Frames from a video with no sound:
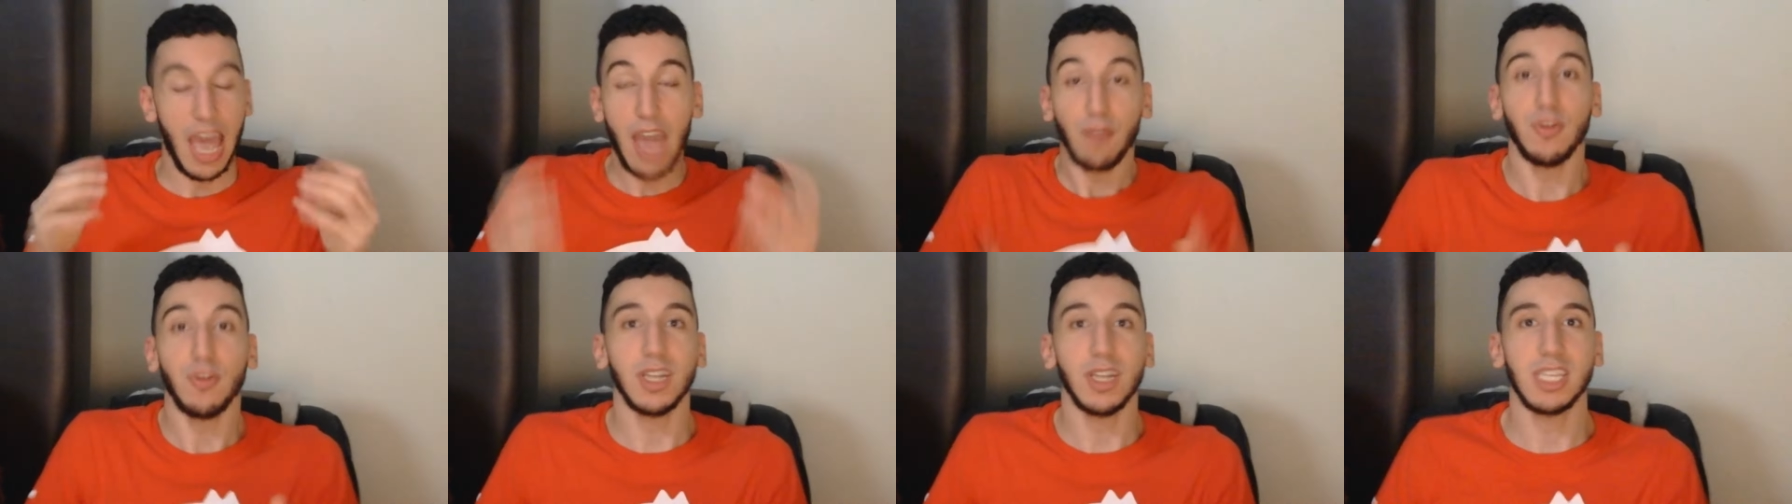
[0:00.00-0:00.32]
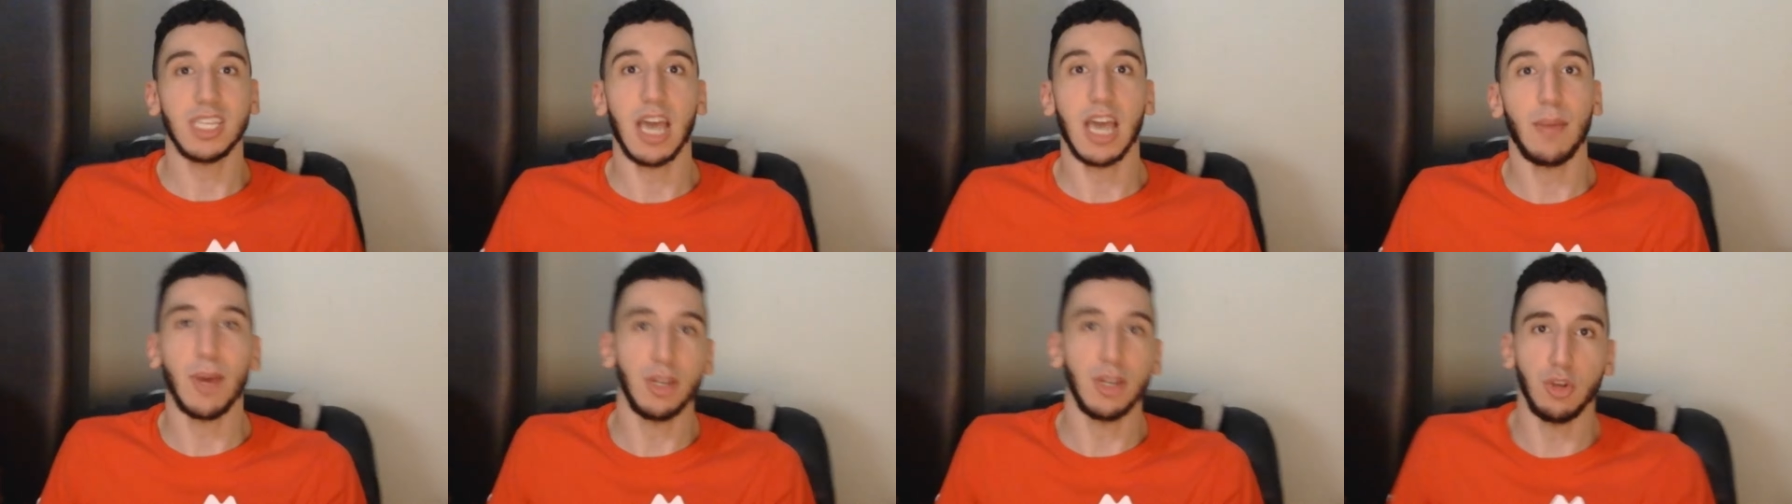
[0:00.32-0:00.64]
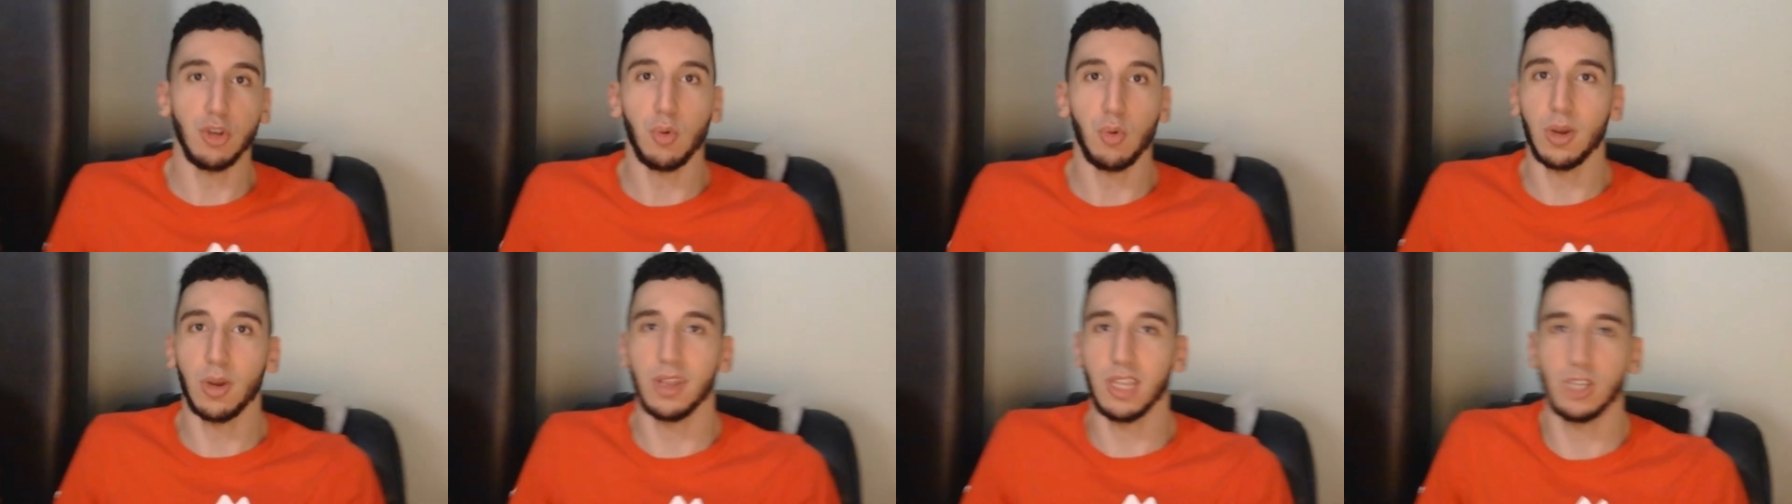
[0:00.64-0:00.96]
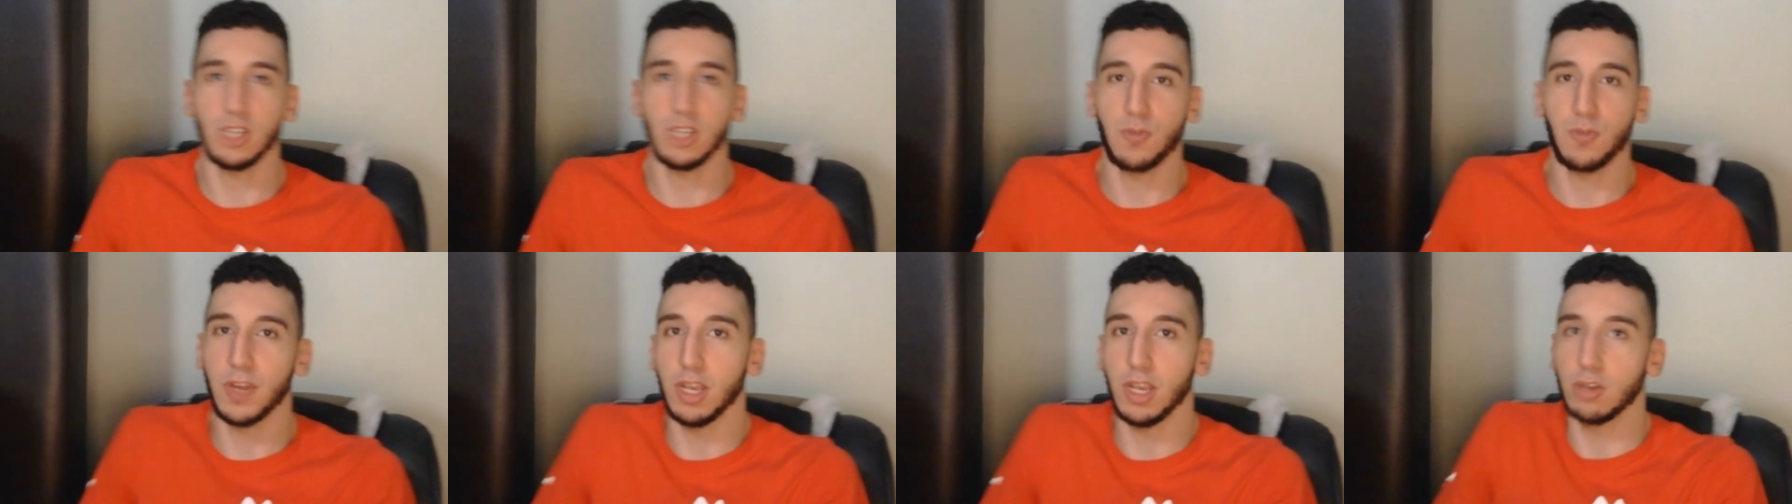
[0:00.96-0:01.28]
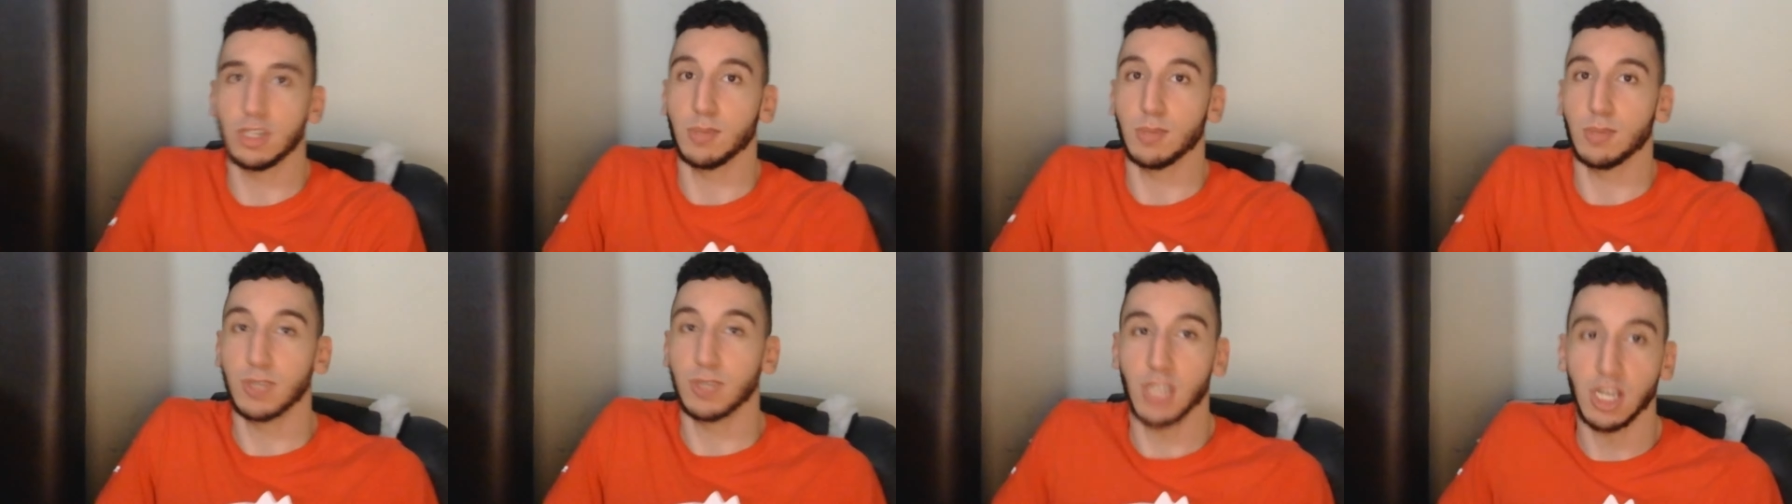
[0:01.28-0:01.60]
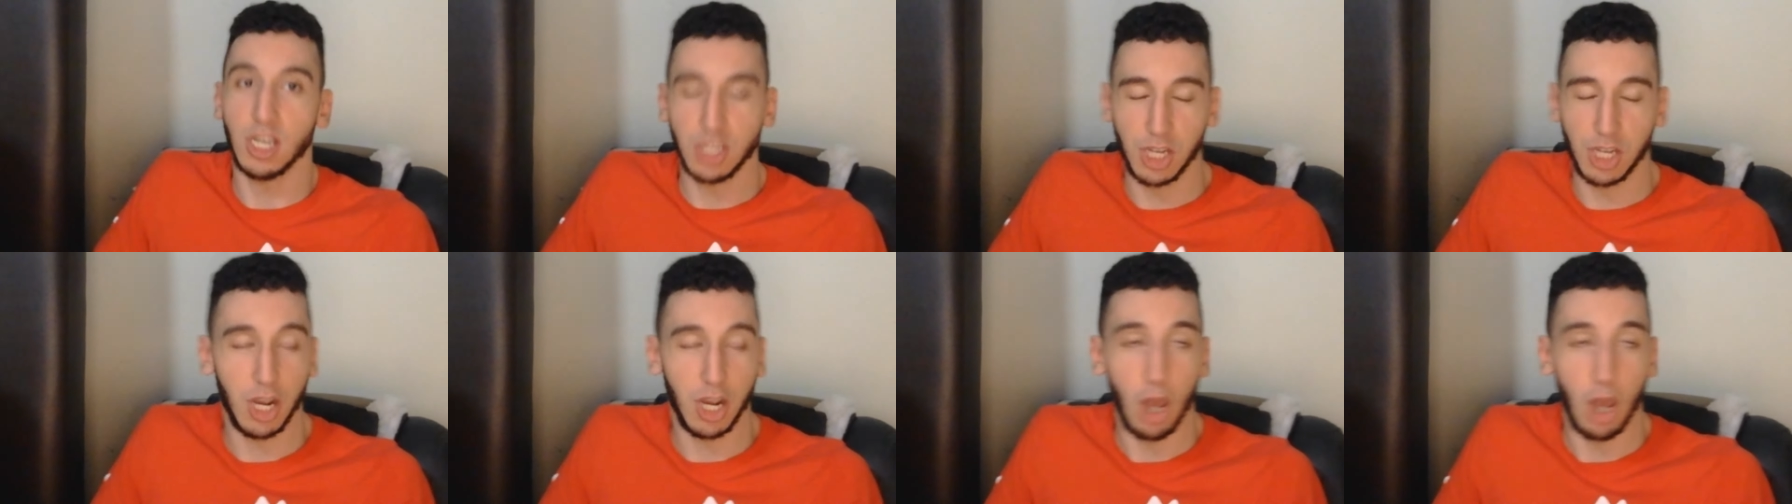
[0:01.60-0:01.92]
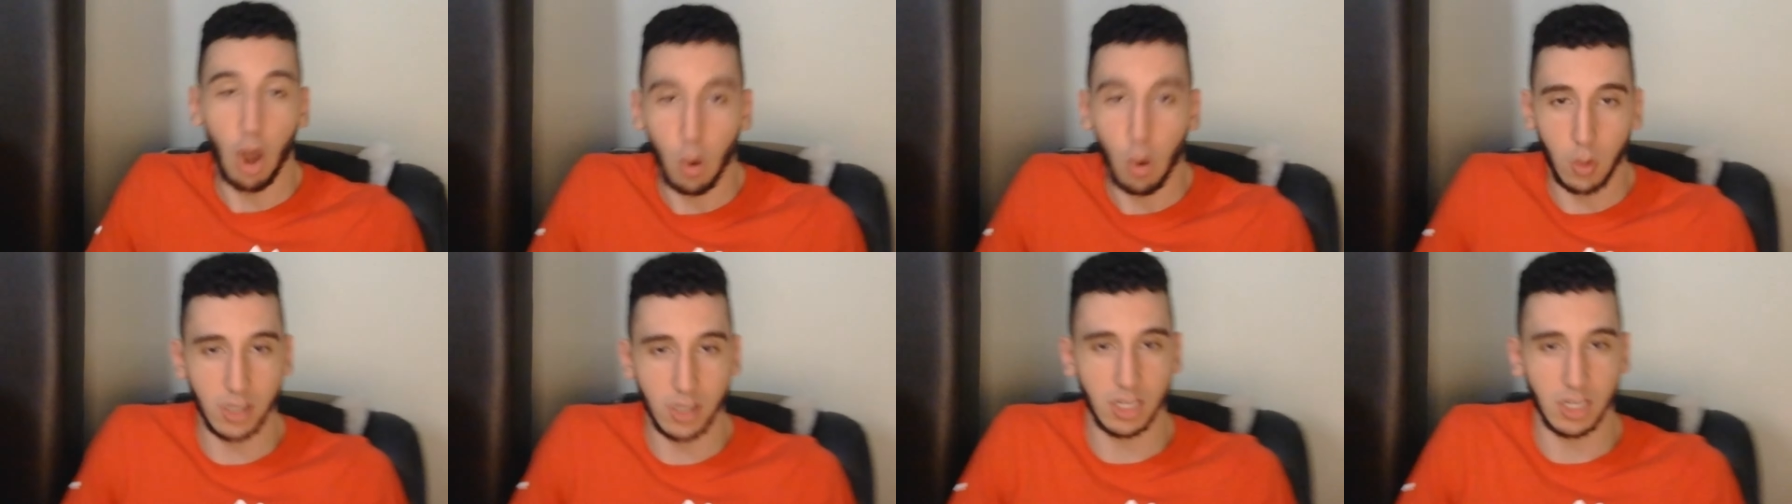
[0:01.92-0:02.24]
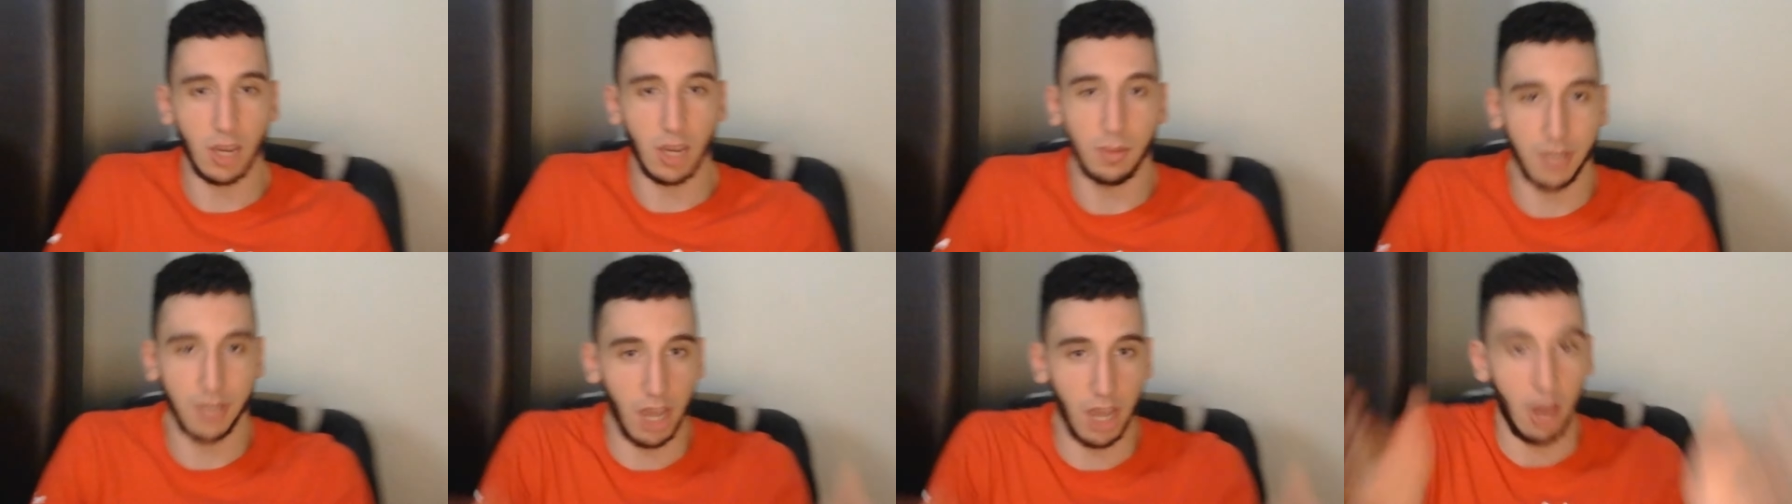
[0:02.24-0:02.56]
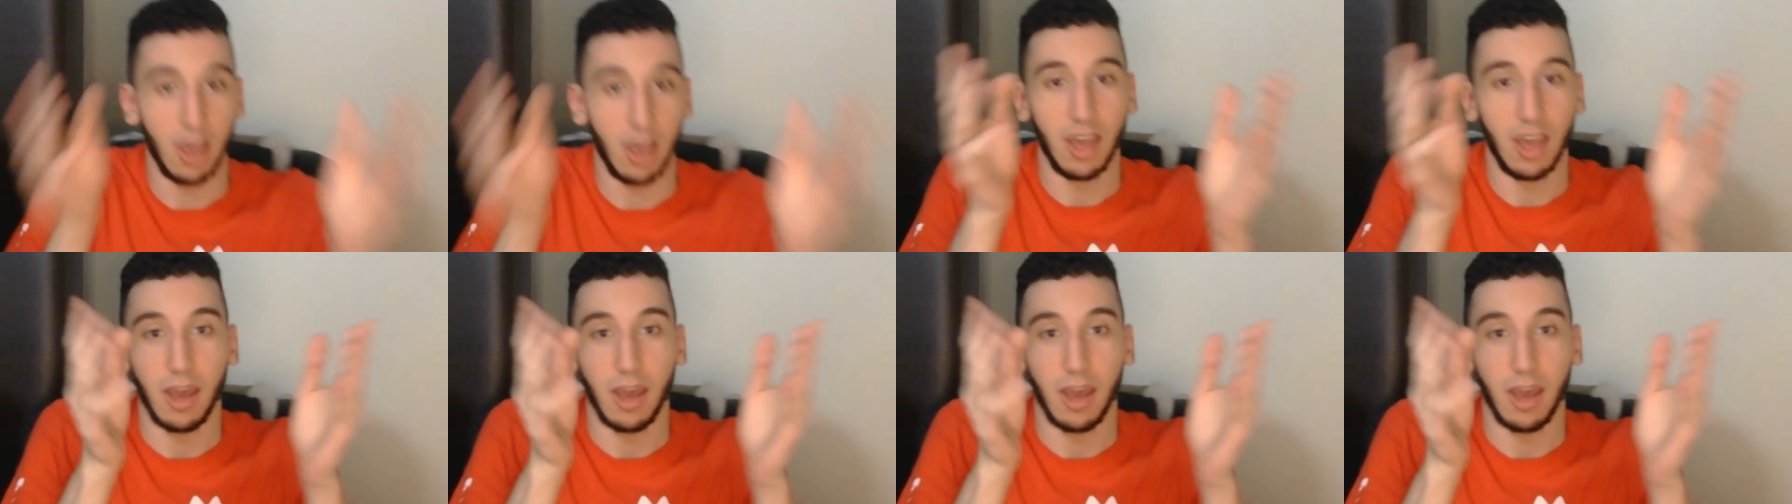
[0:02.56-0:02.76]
Every time I do one of these videos, some sus shit always comes out.